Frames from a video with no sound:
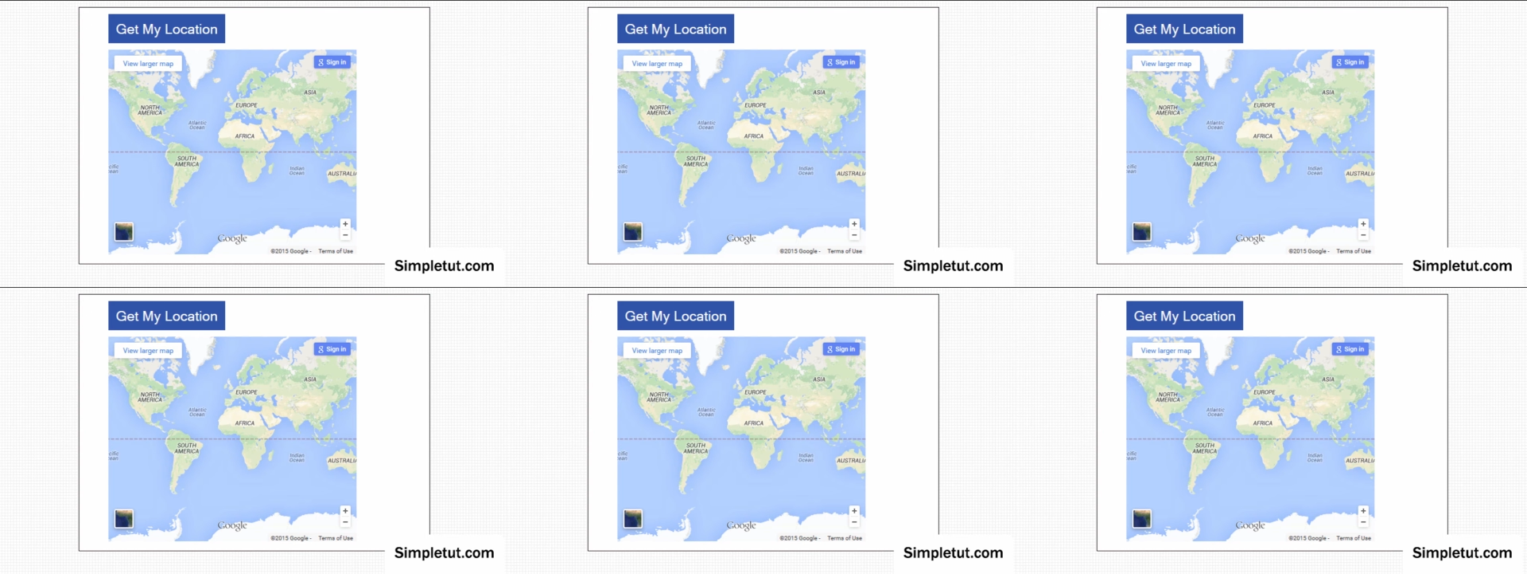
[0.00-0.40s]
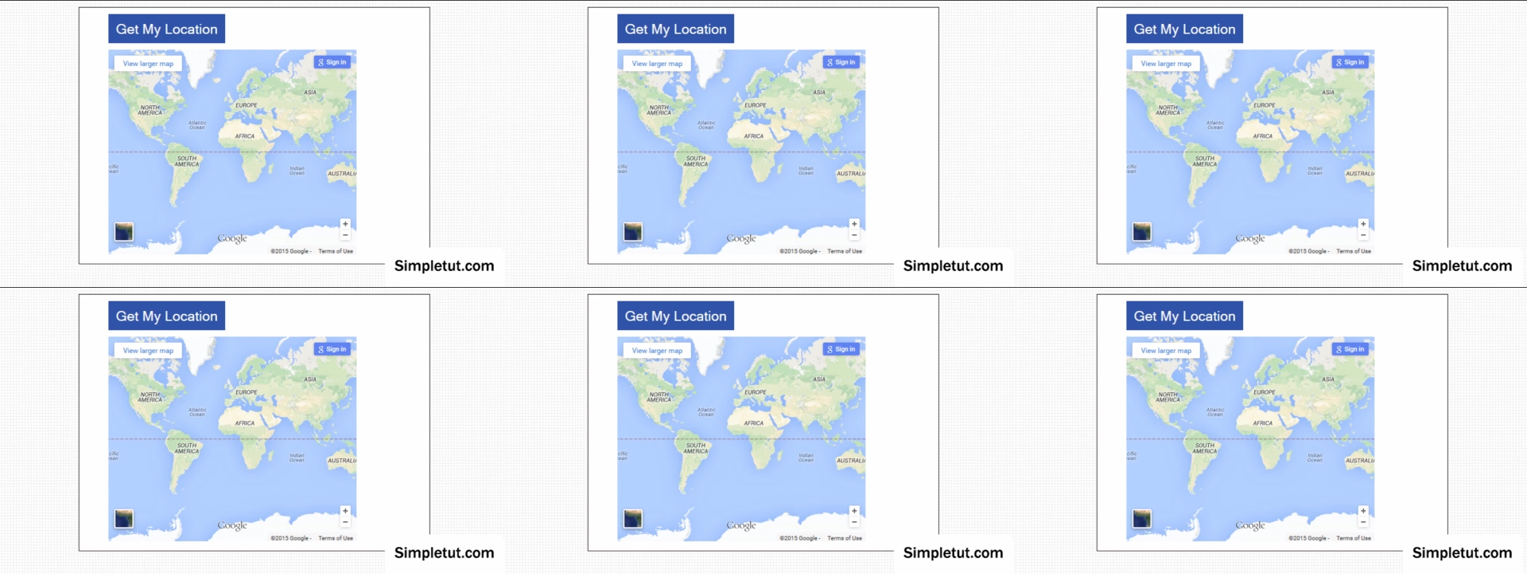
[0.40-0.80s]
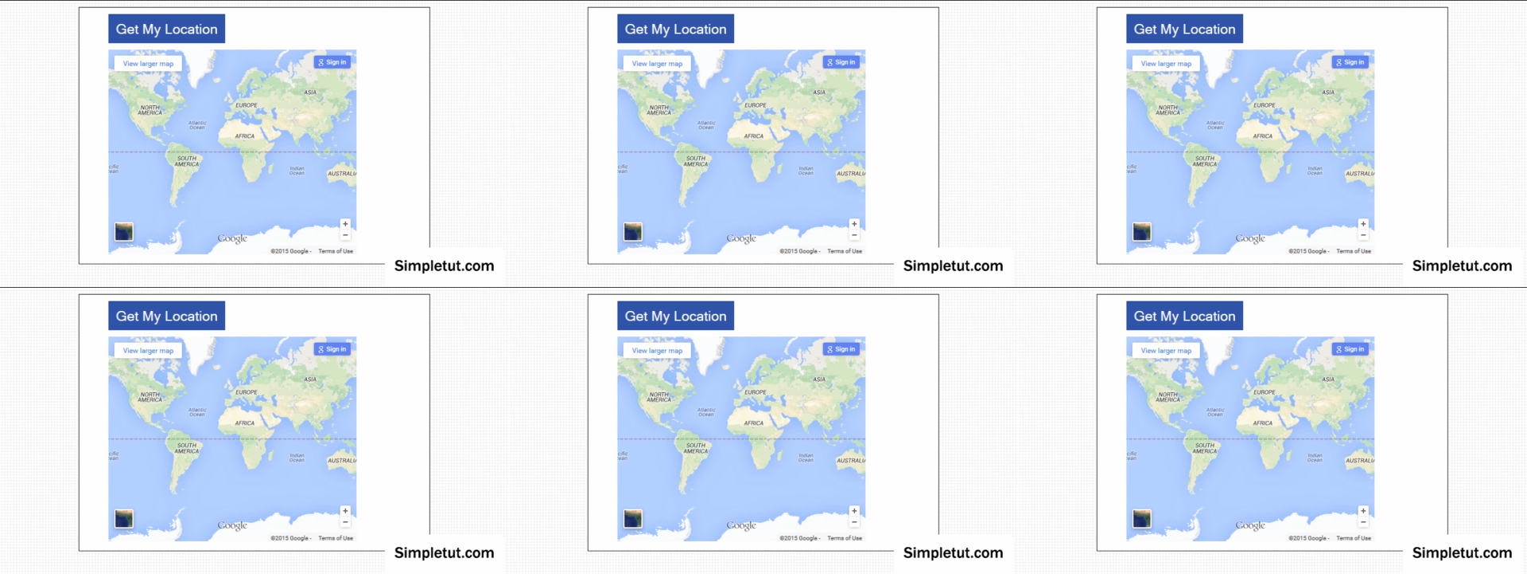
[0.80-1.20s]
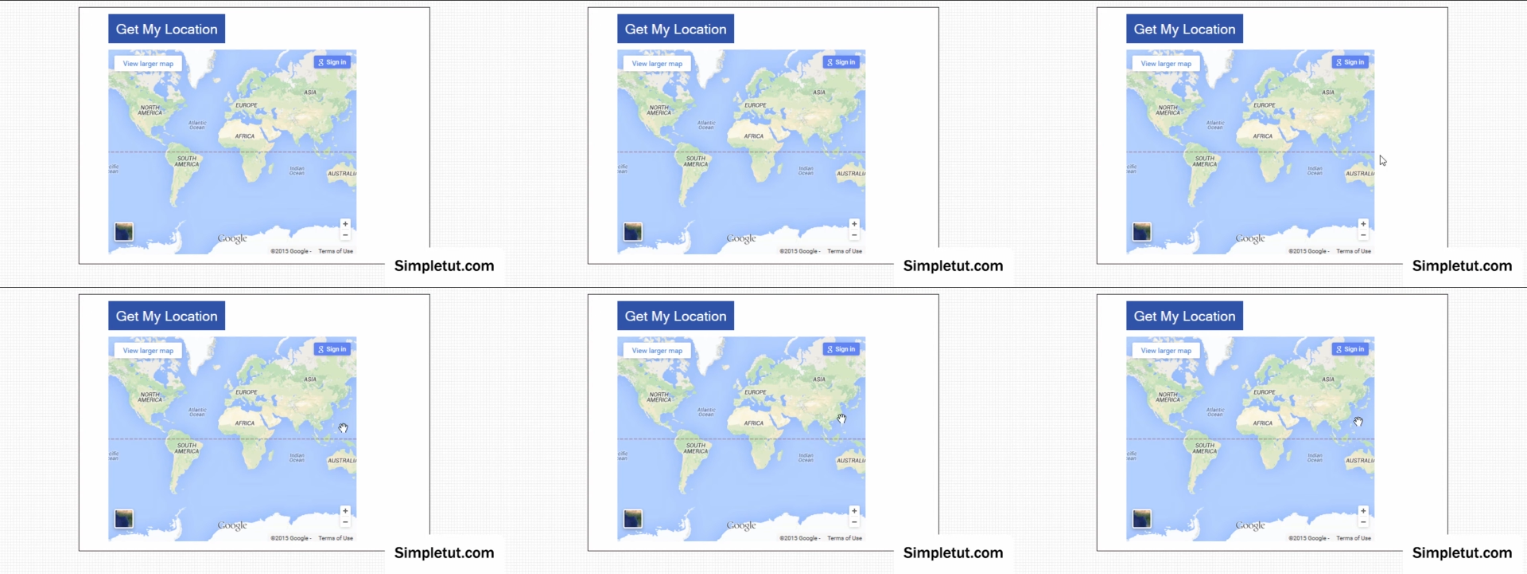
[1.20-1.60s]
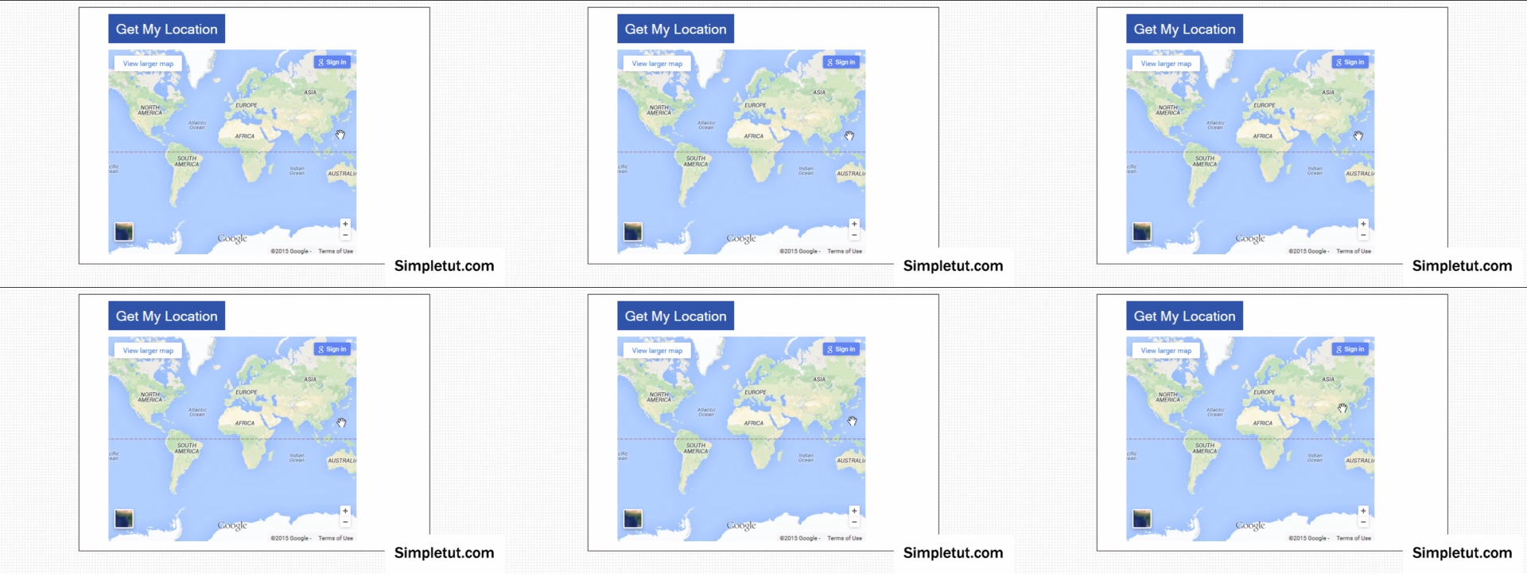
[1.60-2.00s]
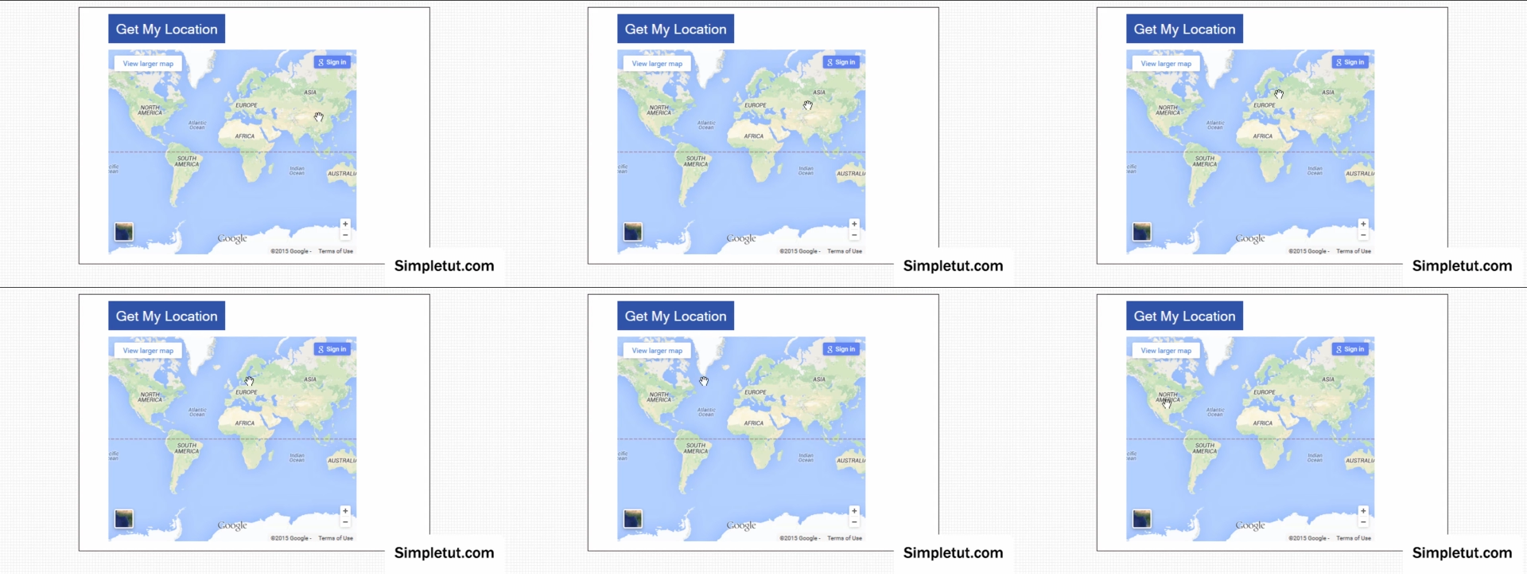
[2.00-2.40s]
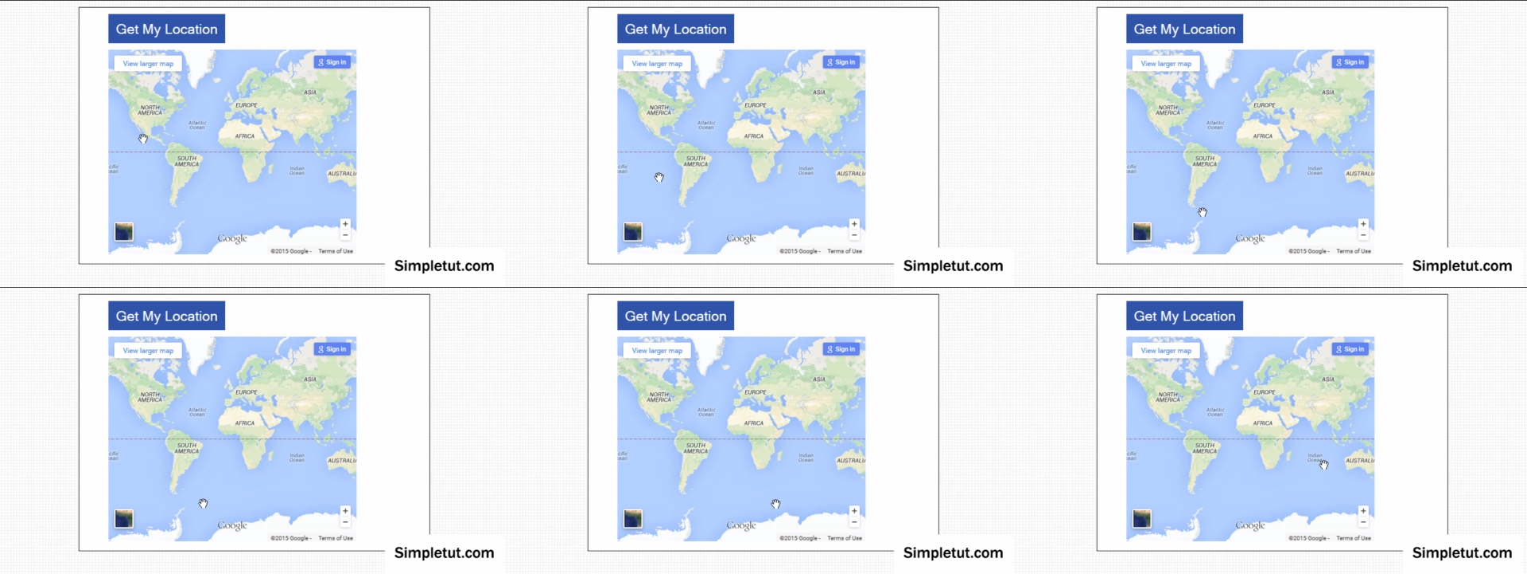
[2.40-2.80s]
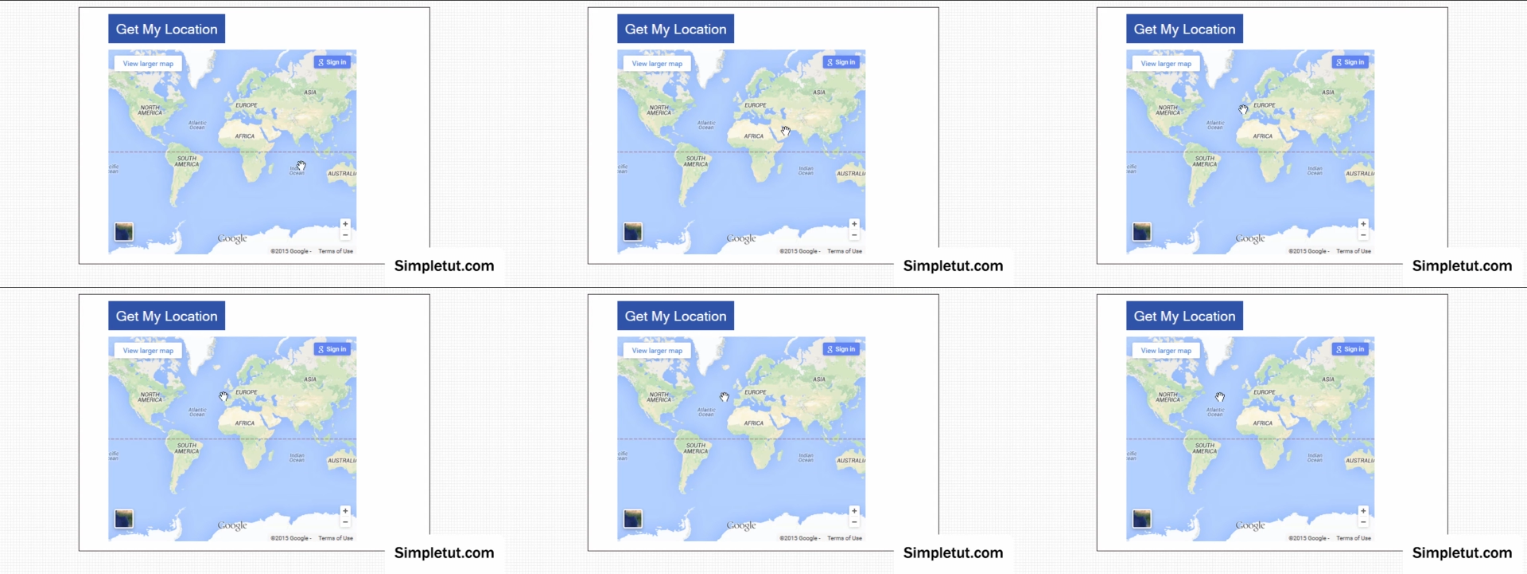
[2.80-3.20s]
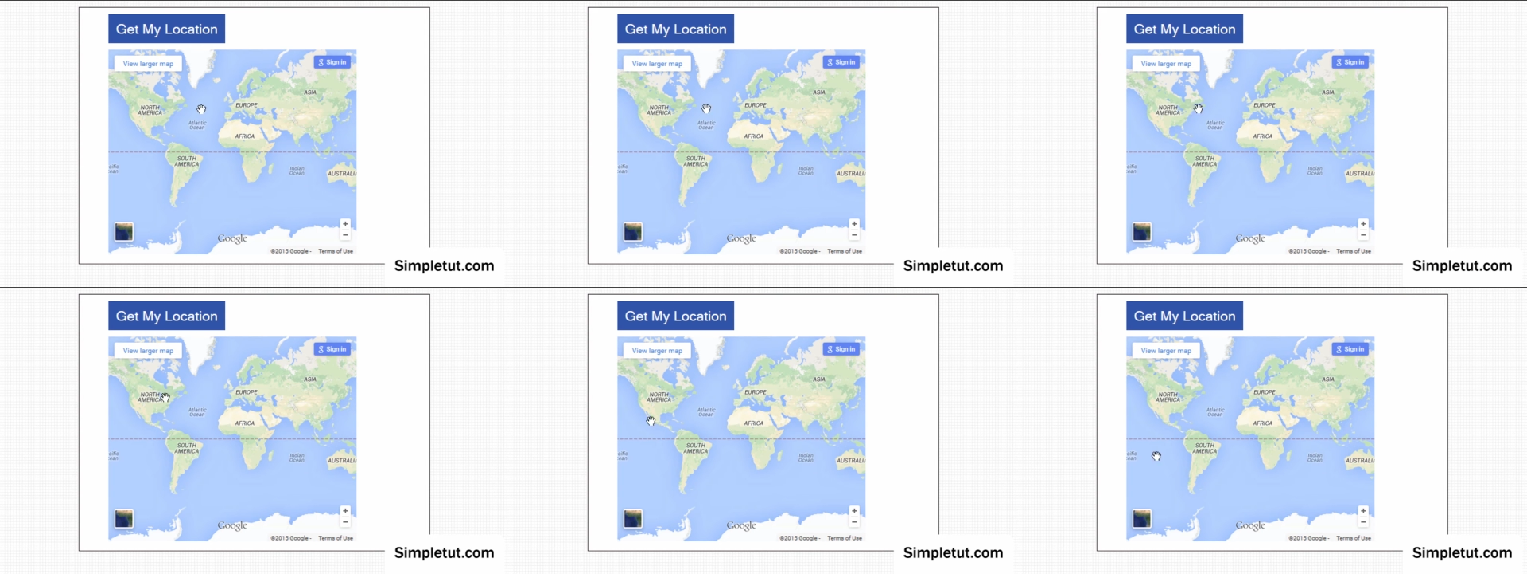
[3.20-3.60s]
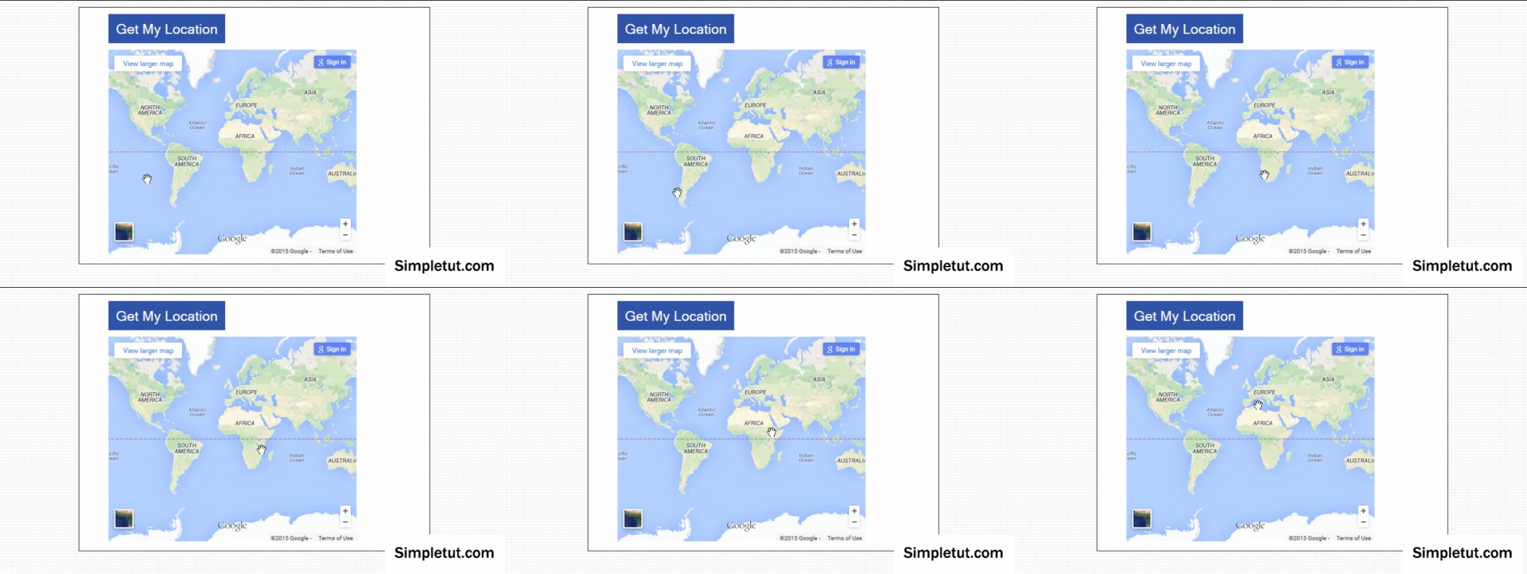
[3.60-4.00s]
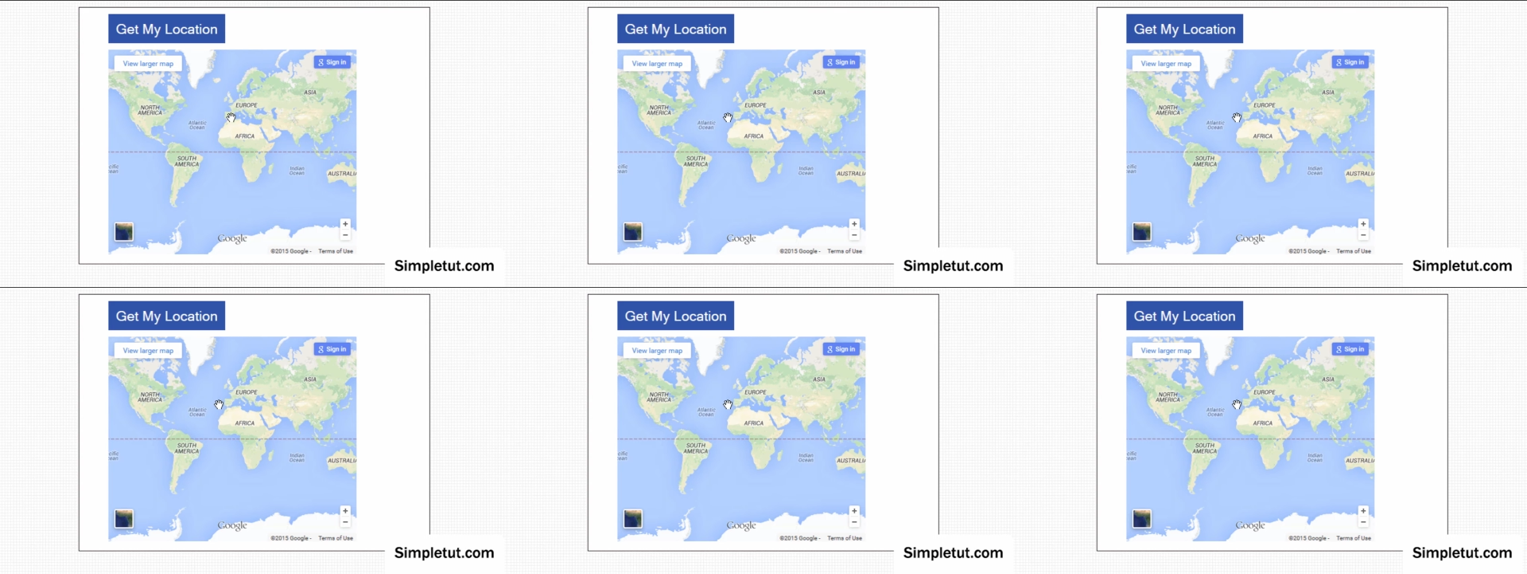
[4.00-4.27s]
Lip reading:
Nobody's mouth can be seen.